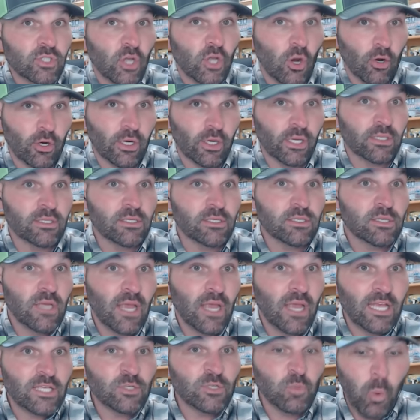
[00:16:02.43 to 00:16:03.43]
targets
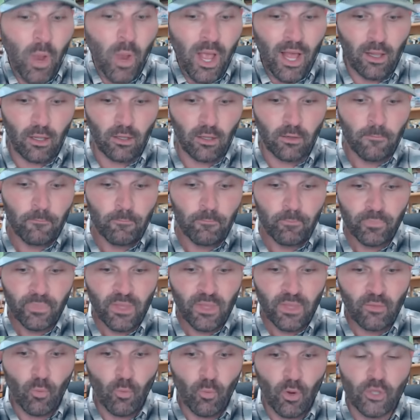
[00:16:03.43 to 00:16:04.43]
as well
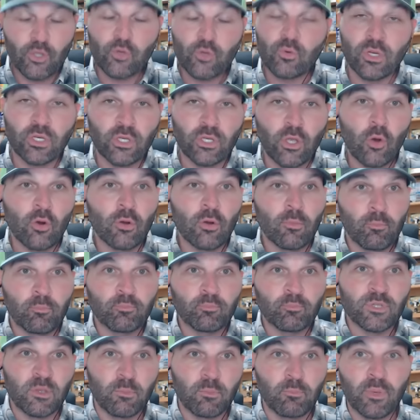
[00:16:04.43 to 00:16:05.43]
where you could go
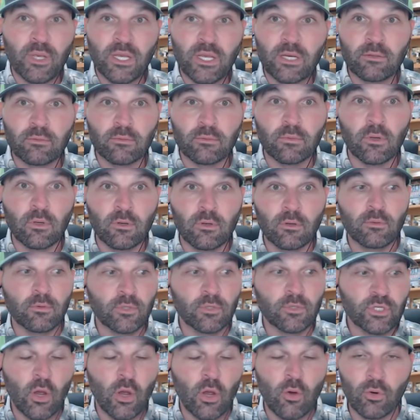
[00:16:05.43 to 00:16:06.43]
to big
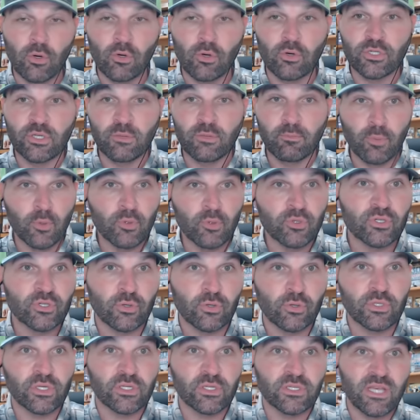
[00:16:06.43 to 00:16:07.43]
donors and
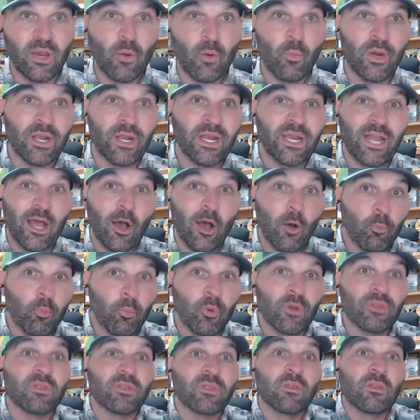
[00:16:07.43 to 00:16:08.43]
boosters and say, we need help
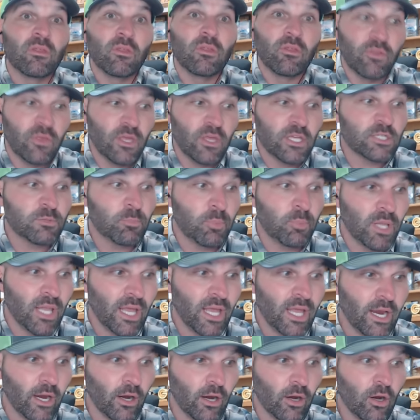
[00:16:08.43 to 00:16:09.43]
with this
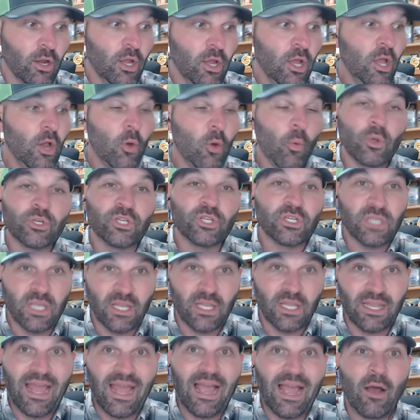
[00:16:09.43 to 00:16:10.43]
player, which has
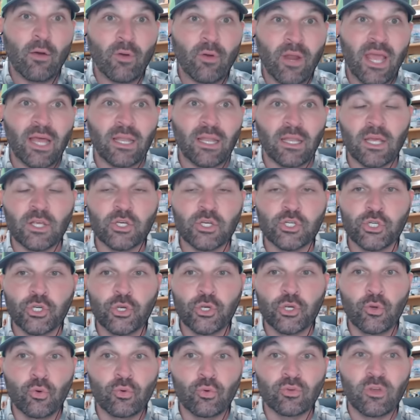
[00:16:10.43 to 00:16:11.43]
allowed
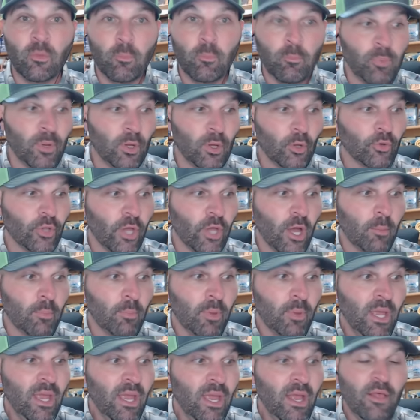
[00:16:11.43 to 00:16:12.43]
LSU to build
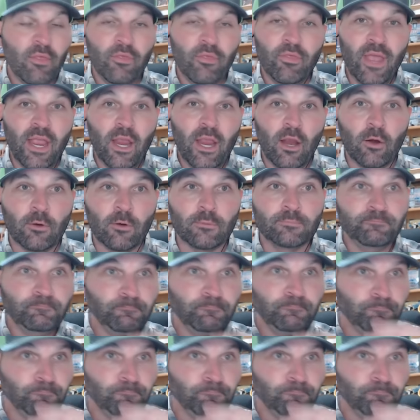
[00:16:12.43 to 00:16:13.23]
up their